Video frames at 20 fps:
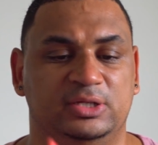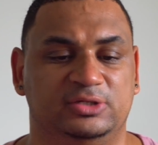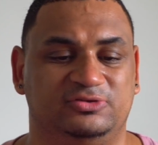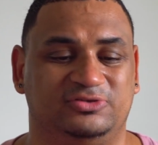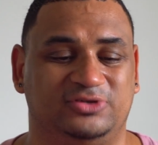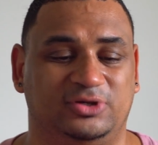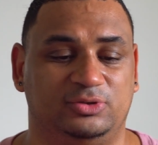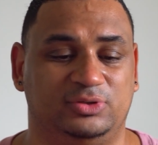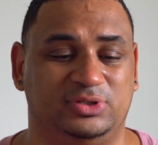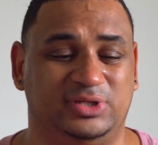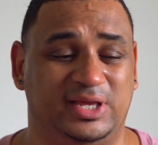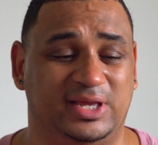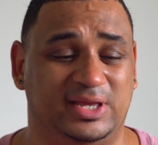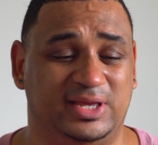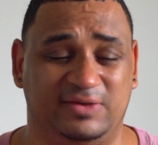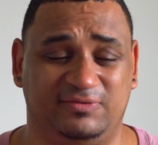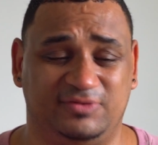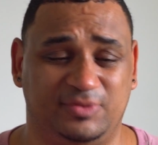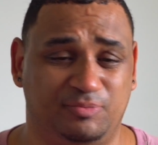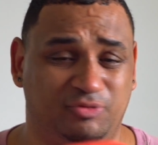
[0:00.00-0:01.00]
So yeah,
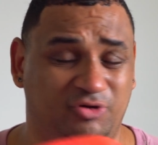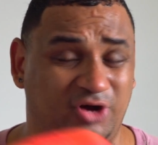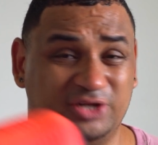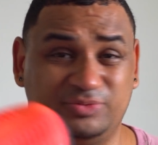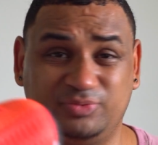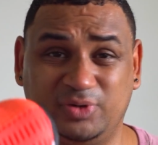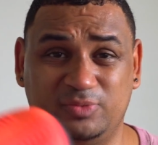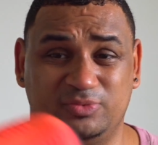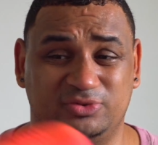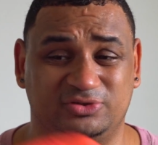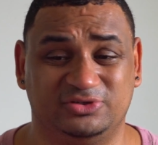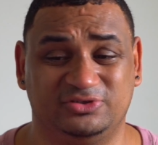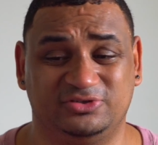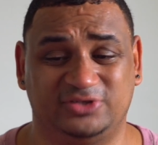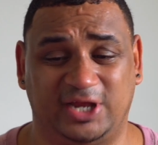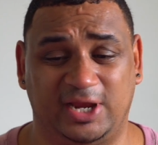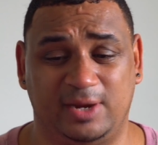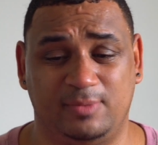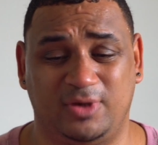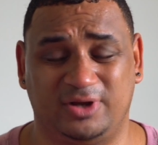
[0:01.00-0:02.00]
if the price point was the
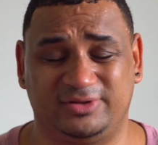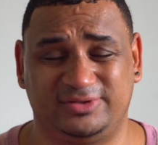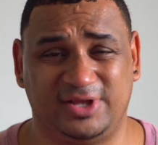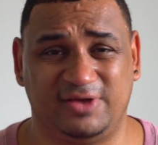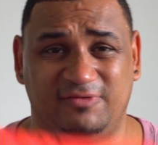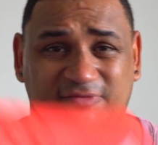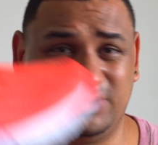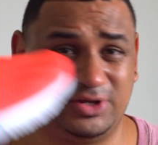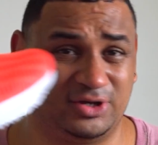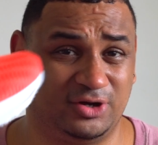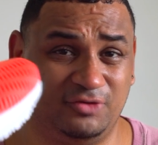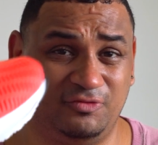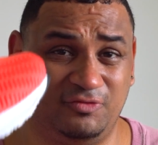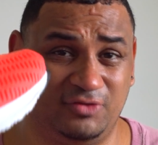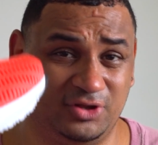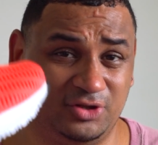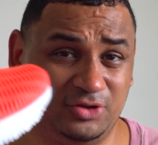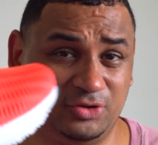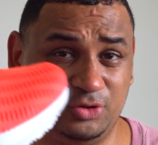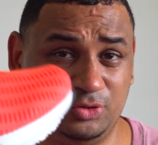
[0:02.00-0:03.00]
same, I'd definitely go for
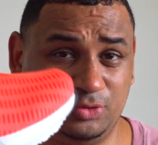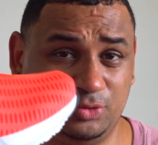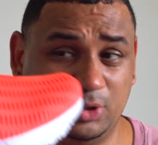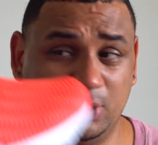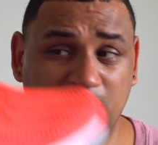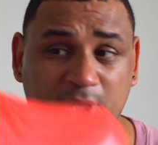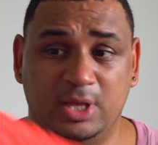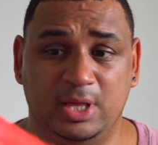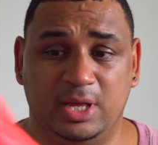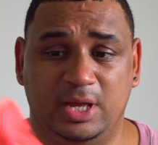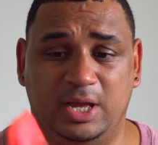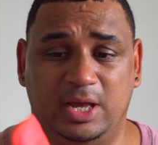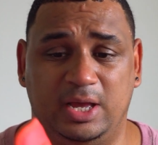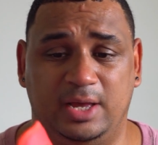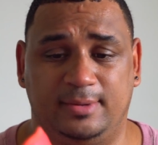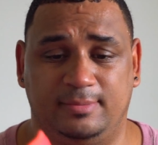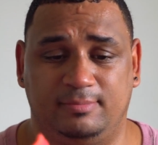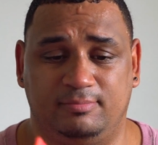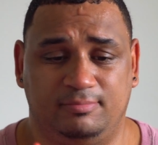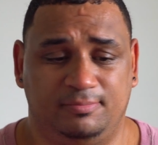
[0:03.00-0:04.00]
the new.
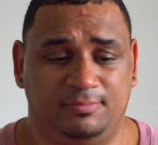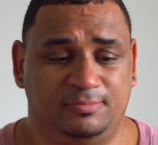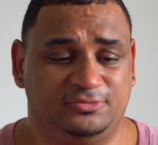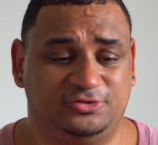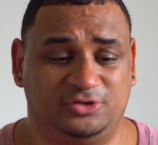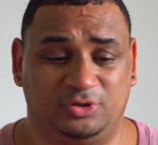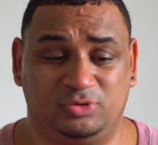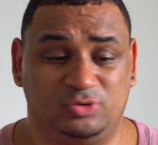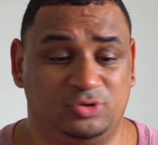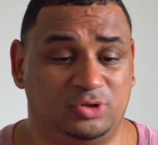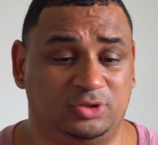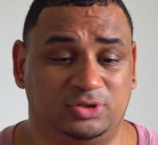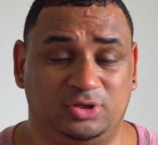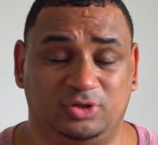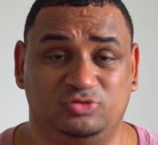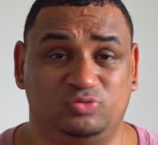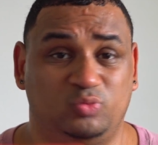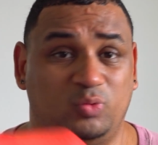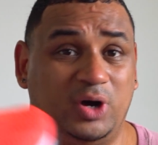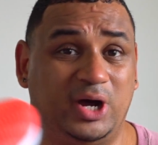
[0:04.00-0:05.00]
So God
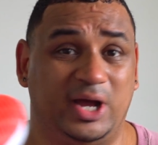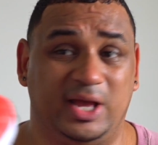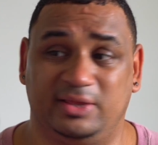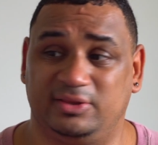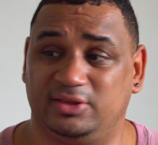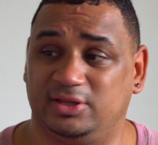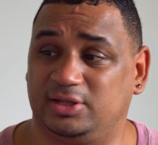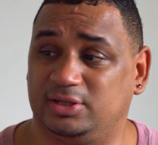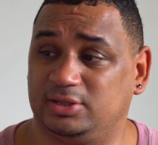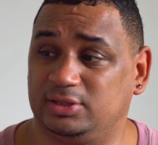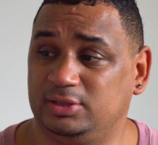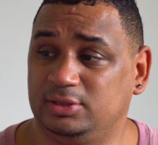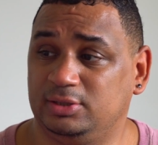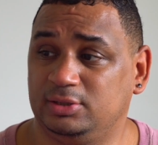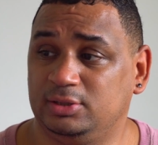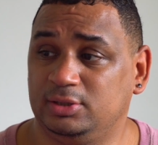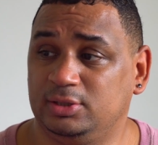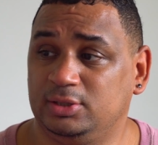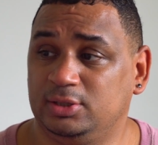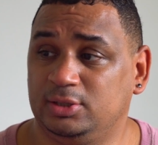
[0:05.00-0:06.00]
knows why the
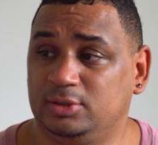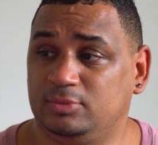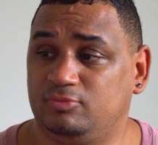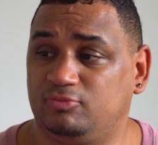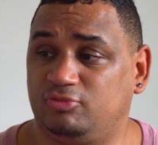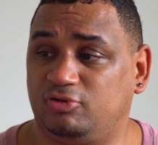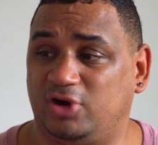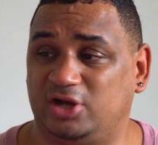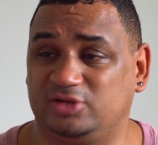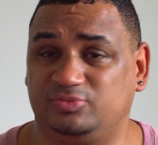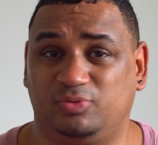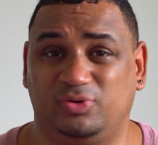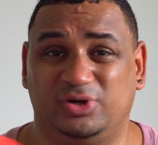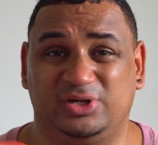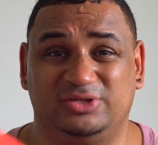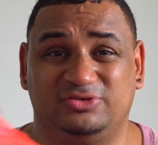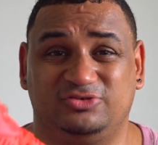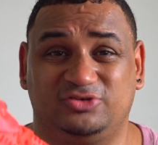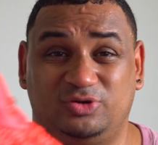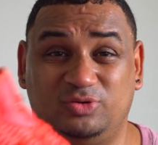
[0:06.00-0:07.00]
price point
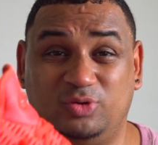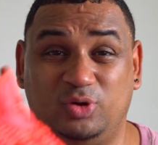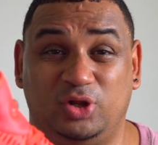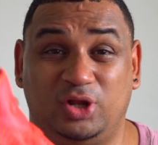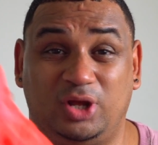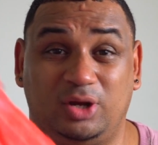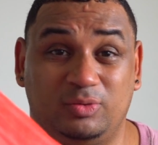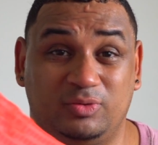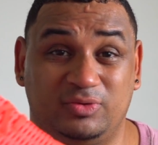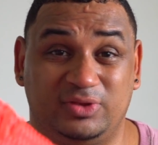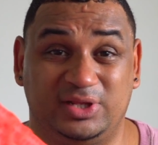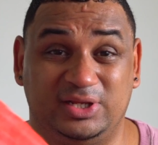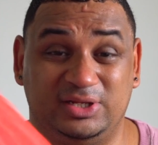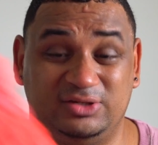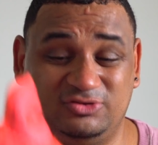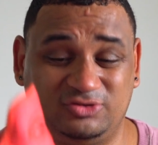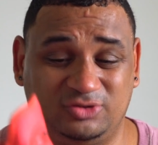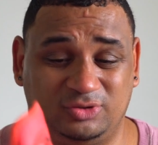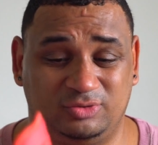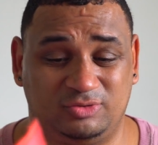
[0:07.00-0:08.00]
is so low on
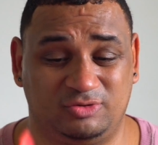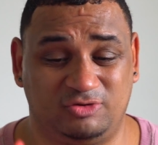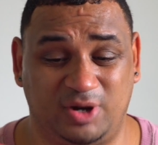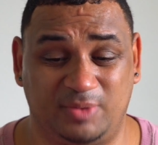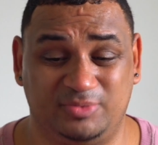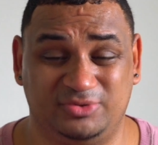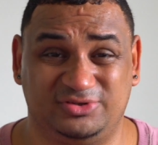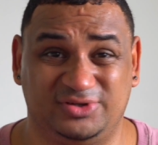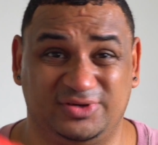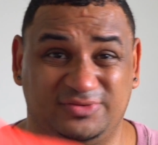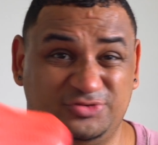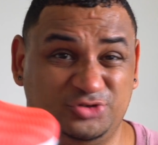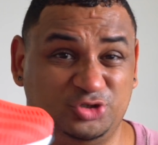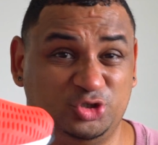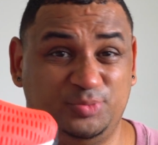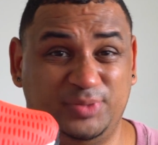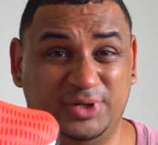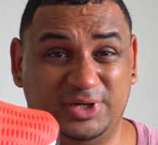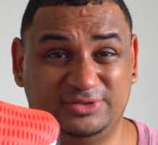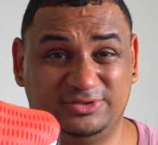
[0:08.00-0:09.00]
these. So grab yourself
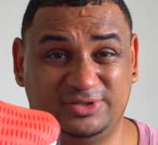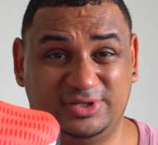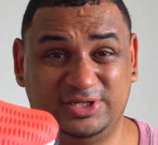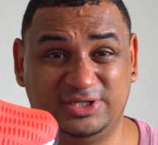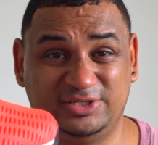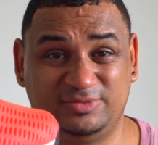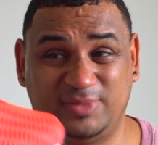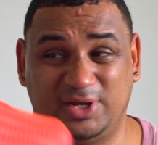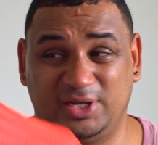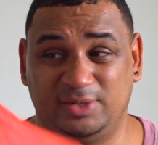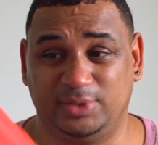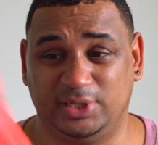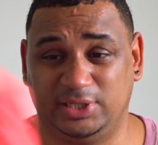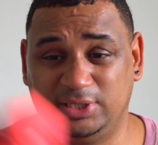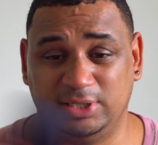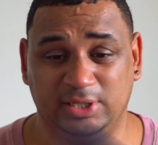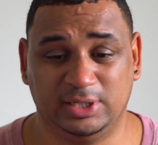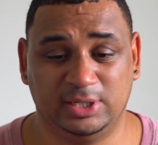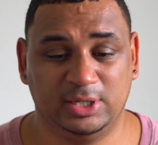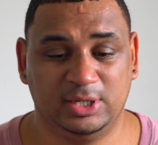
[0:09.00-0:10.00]
2 pairs of these
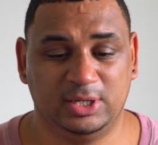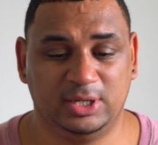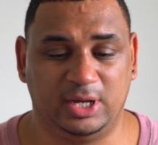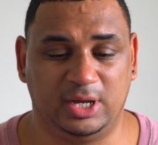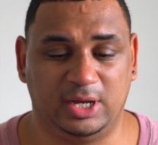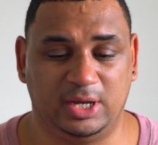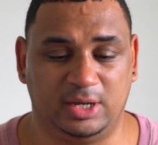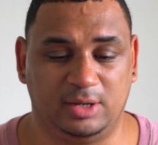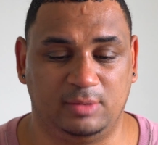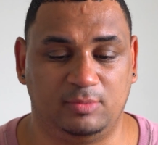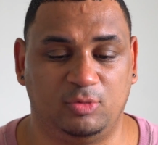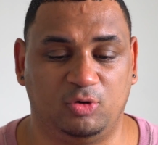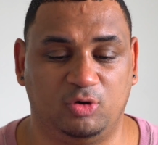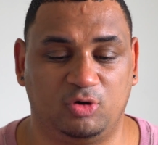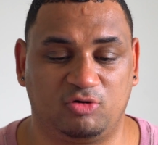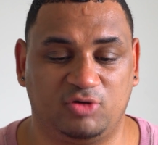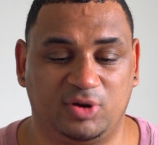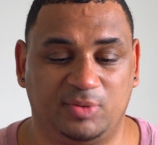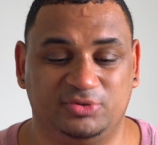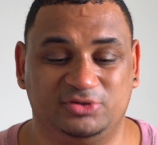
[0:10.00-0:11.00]
maybe,
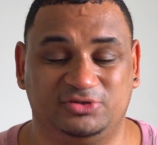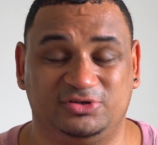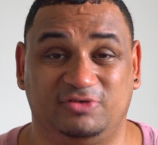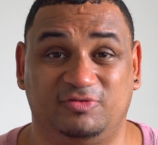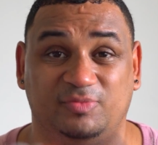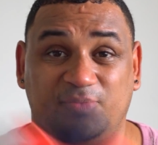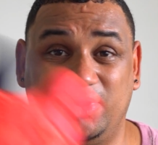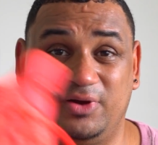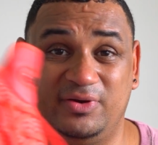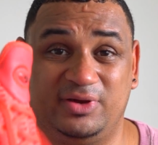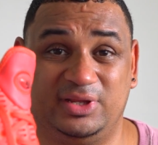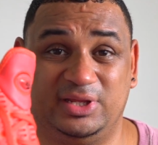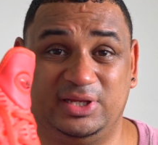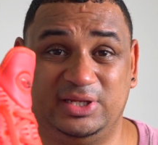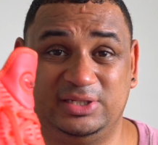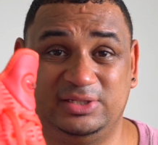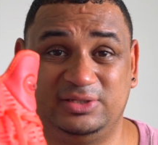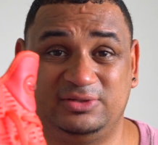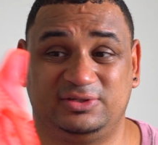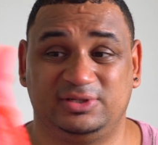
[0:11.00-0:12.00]
or grab yourself a pair of
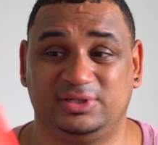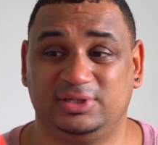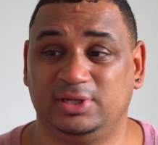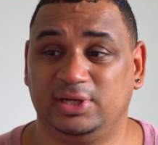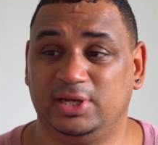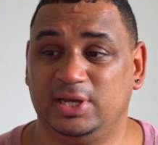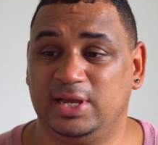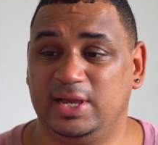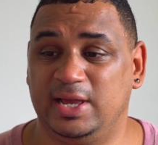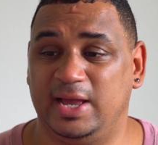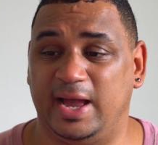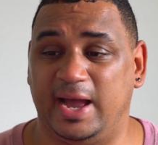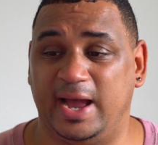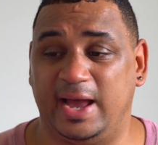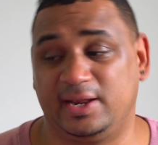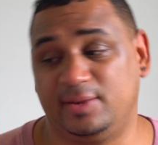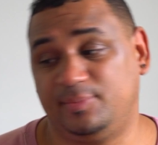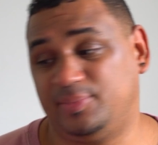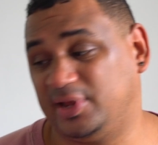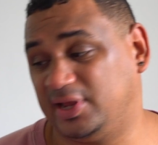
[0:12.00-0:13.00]
these
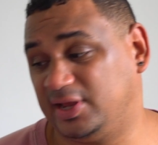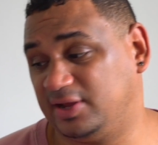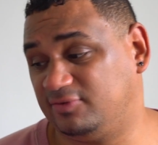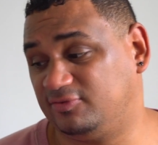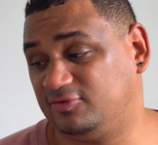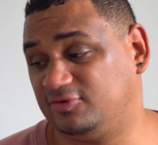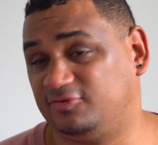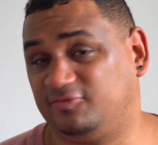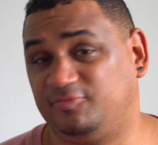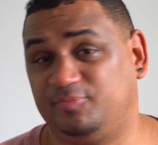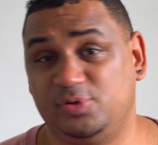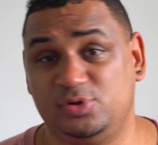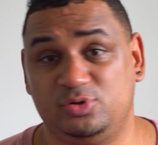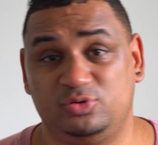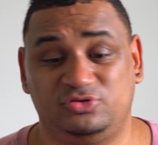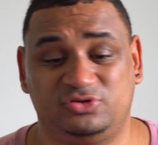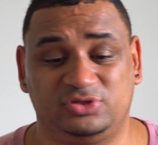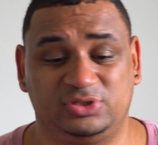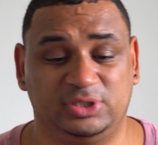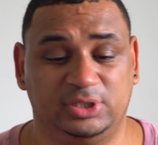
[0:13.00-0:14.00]
and a pair of
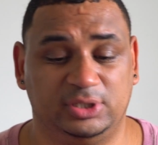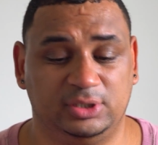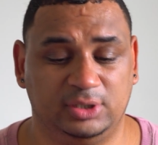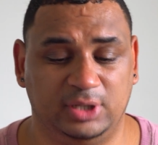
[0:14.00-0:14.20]
Boost